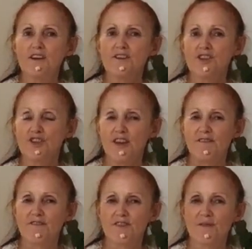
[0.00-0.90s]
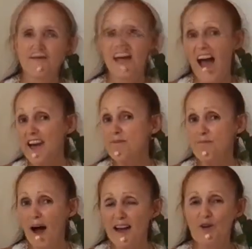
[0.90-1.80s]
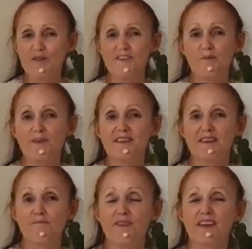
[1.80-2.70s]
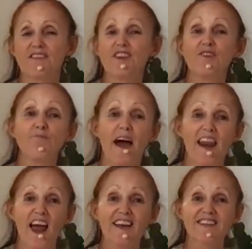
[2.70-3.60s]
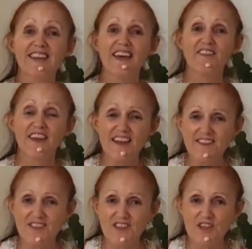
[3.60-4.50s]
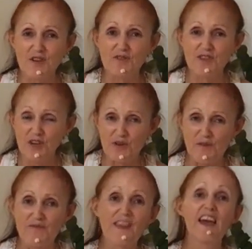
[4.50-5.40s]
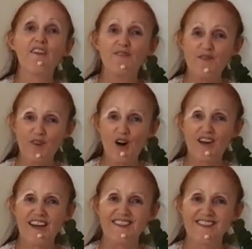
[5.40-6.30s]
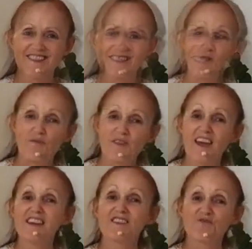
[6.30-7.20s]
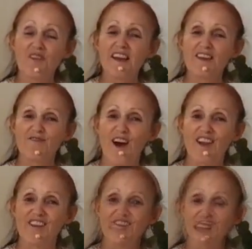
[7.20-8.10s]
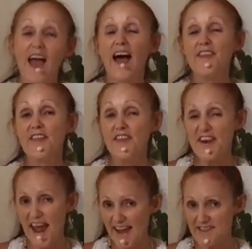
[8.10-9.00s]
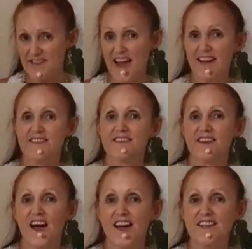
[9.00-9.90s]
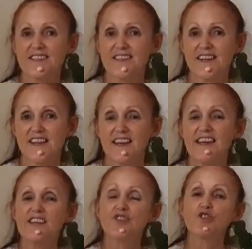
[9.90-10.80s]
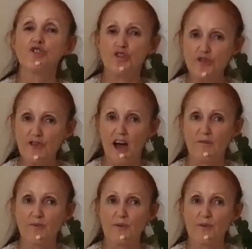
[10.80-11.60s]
to shift. And it might also be something that you might like to get the kids to do too. If you've got kids, it's really fun. And then the next exercise is tune up.